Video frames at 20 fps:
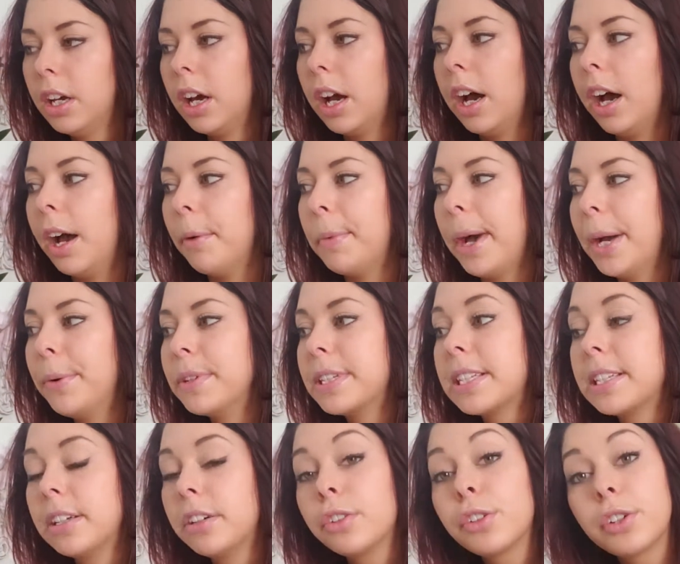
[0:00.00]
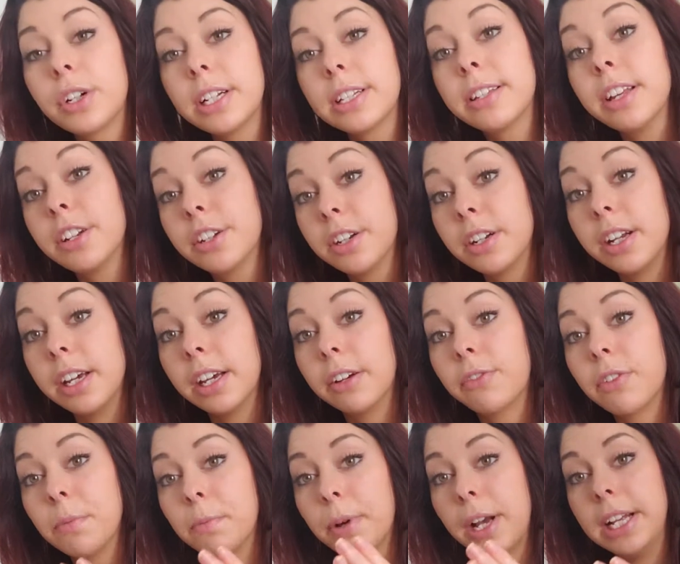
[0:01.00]
I was still transitioning
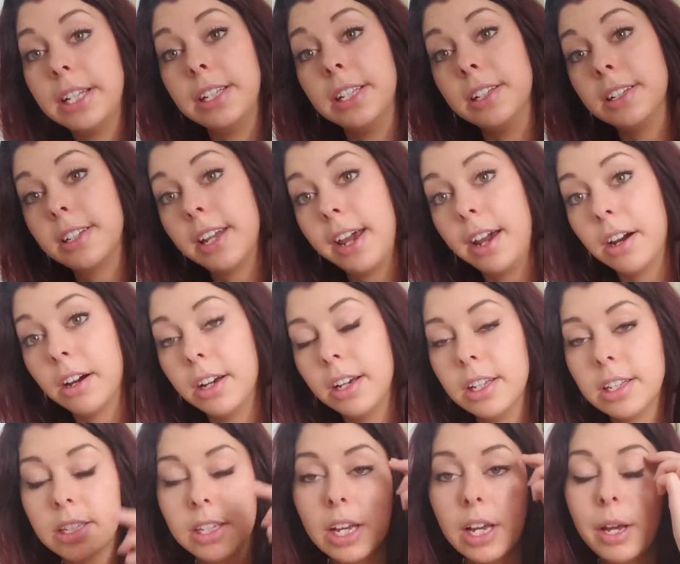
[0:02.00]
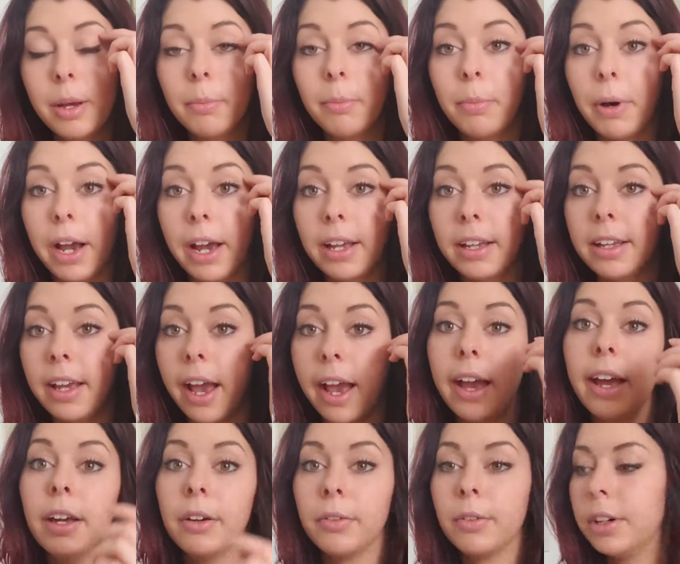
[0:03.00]
from Pisces to Aries, but yeah,
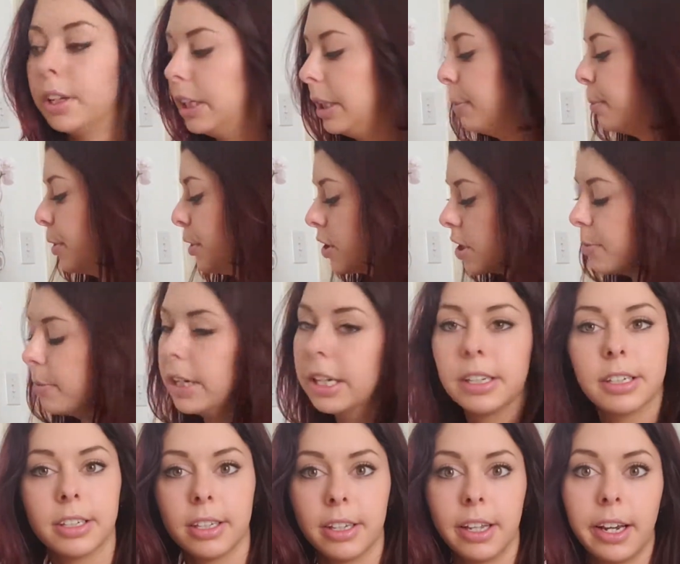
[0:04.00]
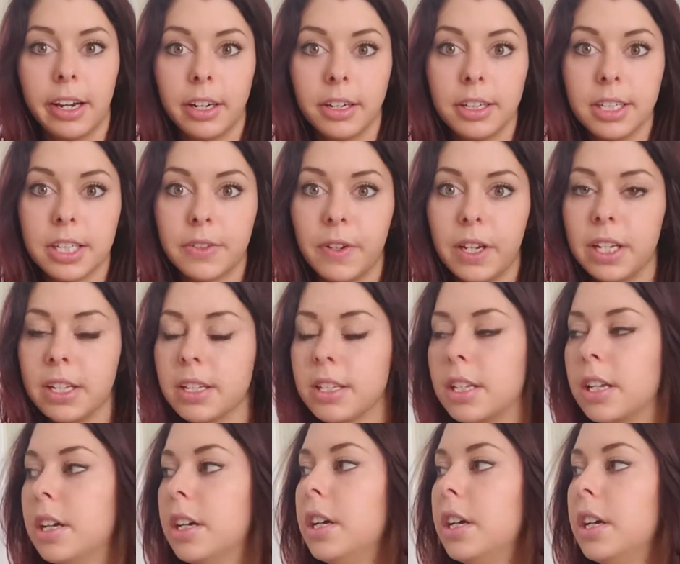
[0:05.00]
it really pushed me into the Aries phase.